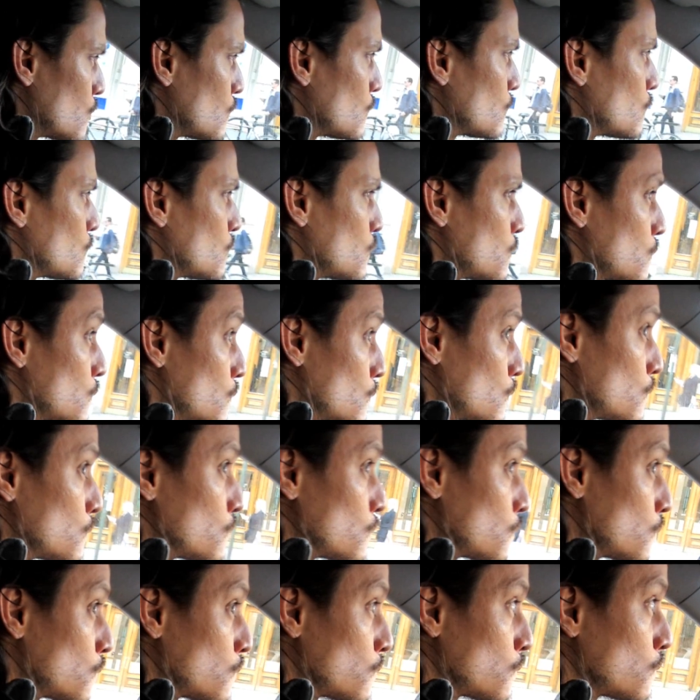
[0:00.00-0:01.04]
where, because
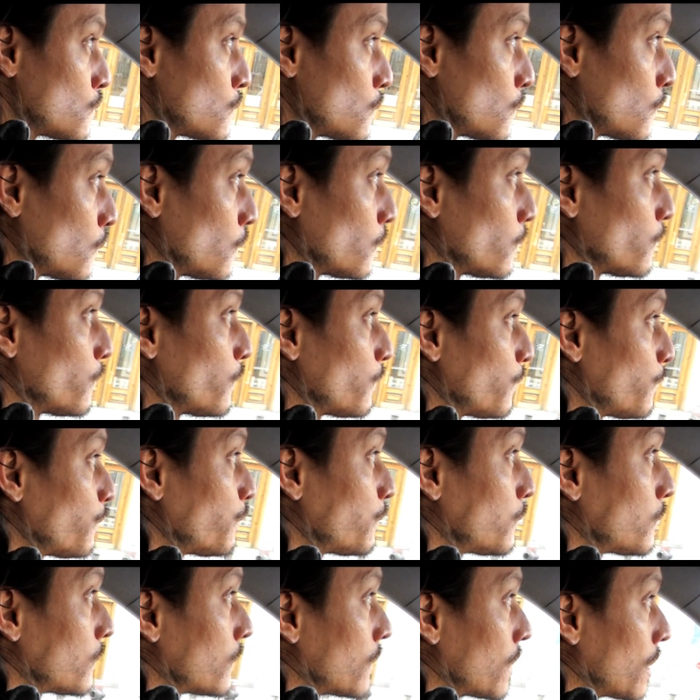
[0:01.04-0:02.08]
remember we stood here for the
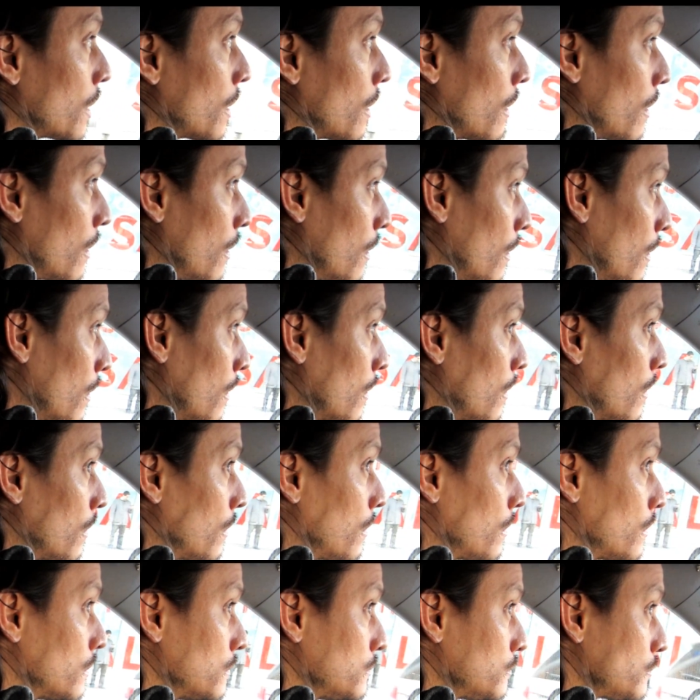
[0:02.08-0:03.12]
vegetarian festival,
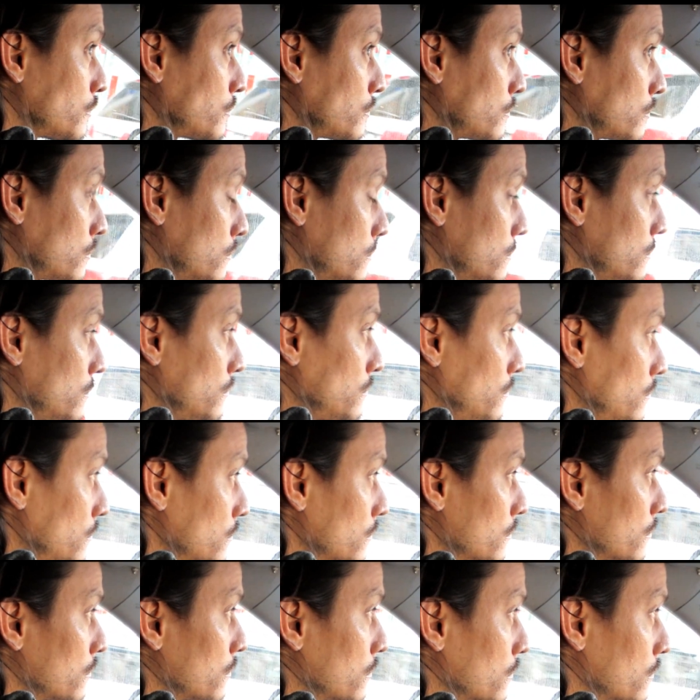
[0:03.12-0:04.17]
if that's what that is,
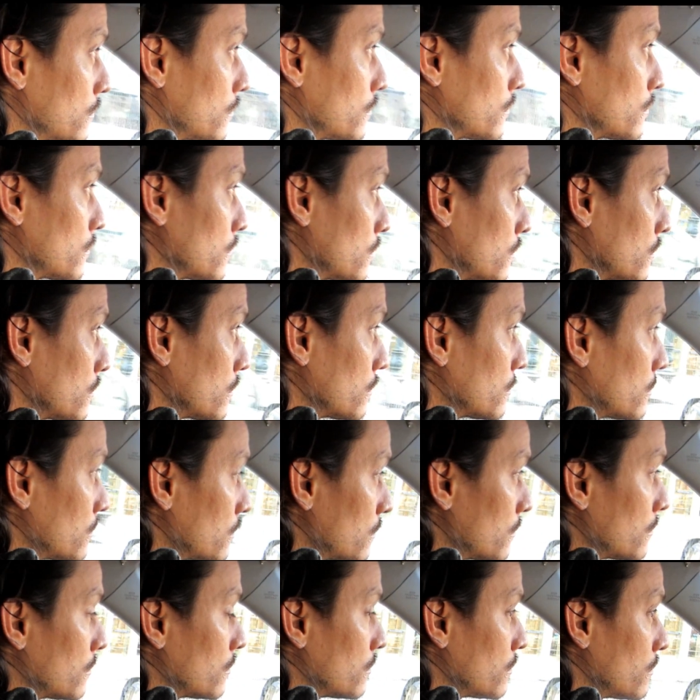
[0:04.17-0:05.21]
is inside there, they
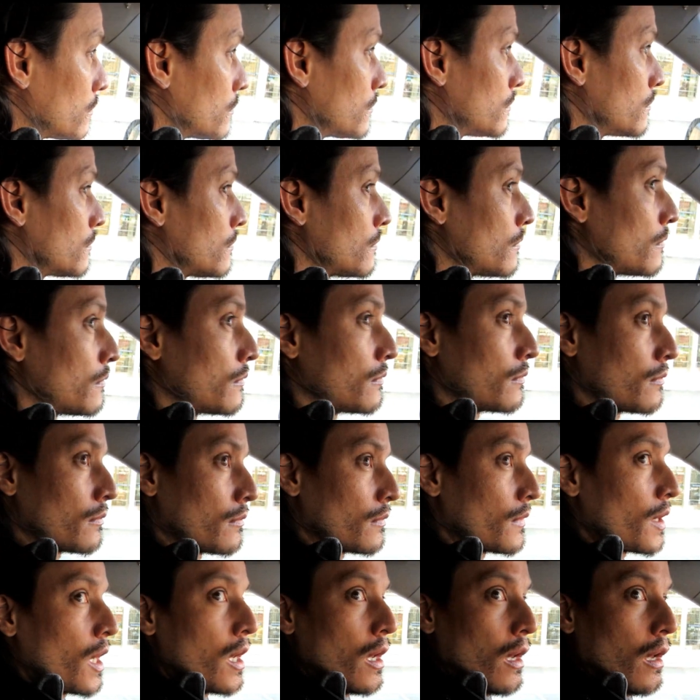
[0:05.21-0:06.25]
have some sort of like a.
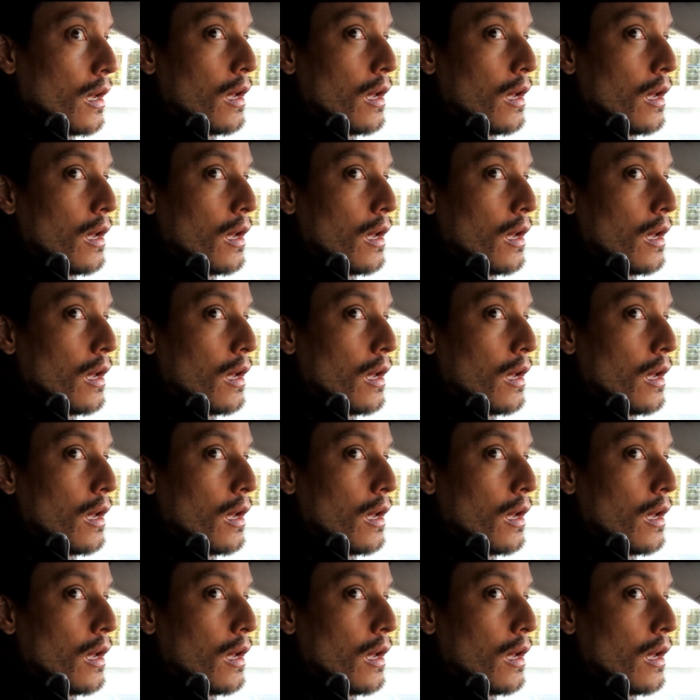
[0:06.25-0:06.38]
Um,